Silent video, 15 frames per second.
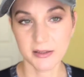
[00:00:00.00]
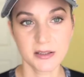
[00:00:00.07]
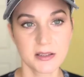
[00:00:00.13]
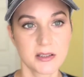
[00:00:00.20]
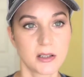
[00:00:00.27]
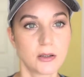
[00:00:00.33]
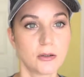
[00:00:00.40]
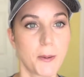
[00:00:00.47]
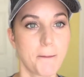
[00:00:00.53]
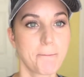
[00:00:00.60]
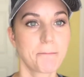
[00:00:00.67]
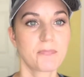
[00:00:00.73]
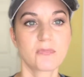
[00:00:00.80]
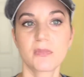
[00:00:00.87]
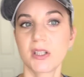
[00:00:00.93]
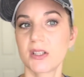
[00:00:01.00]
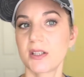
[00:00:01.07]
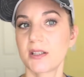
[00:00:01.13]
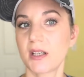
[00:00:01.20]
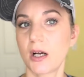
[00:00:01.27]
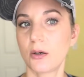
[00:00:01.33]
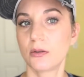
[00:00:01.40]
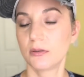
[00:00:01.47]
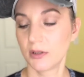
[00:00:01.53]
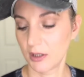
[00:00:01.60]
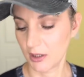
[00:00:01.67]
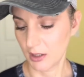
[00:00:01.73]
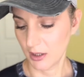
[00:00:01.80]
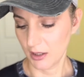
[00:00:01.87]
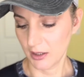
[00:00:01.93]
So this is how
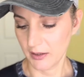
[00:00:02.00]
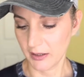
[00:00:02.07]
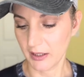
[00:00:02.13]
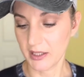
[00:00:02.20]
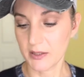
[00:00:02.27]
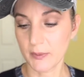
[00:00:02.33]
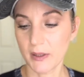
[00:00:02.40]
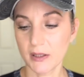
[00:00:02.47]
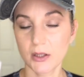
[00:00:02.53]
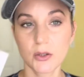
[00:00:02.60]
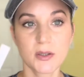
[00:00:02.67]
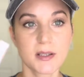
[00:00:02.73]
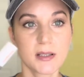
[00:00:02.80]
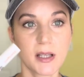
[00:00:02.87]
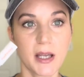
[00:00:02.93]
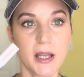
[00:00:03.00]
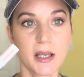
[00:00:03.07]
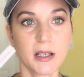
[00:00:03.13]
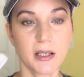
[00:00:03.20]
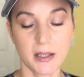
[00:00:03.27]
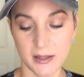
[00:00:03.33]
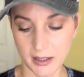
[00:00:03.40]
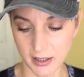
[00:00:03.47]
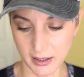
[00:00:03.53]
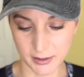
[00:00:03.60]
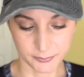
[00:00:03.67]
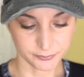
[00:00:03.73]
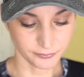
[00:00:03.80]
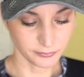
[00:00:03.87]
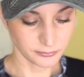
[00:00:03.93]
this one looks like. And
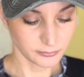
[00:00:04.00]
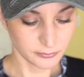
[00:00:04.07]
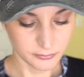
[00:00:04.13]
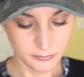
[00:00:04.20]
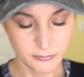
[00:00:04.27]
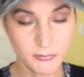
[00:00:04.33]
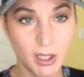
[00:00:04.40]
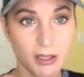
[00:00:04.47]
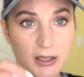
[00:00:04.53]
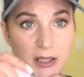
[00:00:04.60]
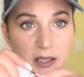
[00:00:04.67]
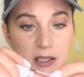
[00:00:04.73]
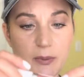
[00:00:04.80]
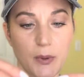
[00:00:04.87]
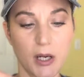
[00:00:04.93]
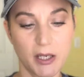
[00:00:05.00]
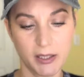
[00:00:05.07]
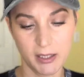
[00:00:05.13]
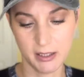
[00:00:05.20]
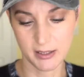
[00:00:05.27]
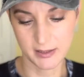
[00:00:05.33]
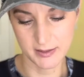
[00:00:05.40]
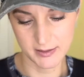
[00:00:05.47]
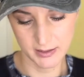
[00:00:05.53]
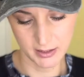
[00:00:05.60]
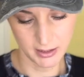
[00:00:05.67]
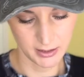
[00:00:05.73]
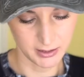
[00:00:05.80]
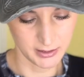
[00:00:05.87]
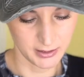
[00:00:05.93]
then this one is
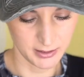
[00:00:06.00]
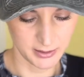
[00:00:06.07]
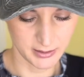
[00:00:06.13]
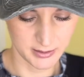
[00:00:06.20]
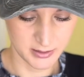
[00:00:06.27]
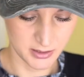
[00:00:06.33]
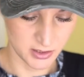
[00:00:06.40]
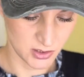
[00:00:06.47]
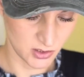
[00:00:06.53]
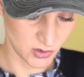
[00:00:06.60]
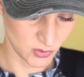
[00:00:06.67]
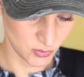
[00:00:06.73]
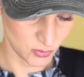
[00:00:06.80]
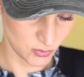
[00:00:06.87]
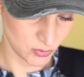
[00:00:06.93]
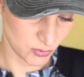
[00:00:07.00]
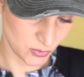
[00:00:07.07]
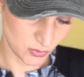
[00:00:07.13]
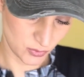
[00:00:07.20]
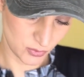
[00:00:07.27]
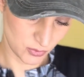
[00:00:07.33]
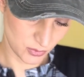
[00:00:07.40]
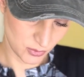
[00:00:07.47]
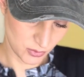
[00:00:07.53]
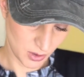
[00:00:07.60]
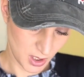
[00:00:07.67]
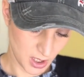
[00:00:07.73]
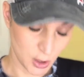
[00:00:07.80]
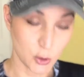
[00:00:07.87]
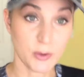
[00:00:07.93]
in
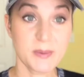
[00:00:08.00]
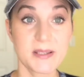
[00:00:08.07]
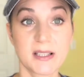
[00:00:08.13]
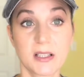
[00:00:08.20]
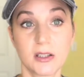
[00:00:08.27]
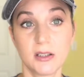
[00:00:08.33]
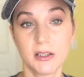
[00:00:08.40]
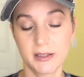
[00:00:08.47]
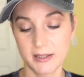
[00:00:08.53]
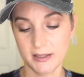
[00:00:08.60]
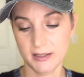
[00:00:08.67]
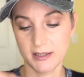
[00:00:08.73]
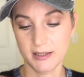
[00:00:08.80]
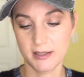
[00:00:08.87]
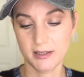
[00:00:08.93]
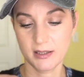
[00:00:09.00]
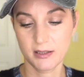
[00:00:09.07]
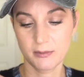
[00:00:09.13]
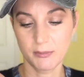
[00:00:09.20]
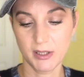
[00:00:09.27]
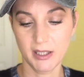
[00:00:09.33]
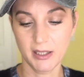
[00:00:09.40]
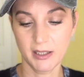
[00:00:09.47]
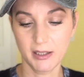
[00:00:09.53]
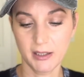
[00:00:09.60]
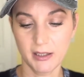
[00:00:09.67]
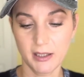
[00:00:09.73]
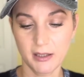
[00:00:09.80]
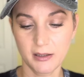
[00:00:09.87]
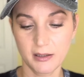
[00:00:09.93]
Creamsicle, and this is my
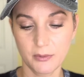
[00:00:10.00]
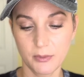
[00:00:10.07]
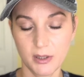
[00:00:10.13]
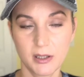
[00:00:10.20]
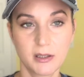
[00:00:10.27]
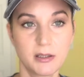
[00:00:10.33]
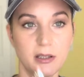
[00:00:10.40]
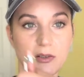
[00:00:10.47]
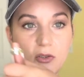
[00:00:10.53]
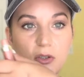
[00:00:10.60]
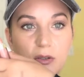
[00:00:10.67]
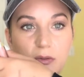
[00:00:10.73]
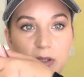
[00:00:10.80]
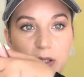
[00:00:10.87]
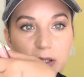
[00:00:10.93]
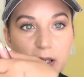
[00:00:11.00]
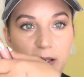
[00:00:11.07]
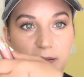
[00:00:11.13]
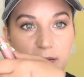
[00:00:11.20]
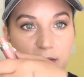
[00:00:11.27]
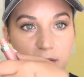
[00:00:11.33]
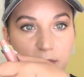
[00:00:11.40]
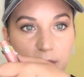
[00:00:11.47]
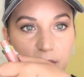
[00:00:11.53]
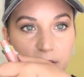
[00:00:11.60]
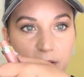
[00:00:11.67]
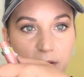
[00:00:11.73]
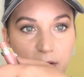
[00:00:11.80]
younger one that she really likes this one.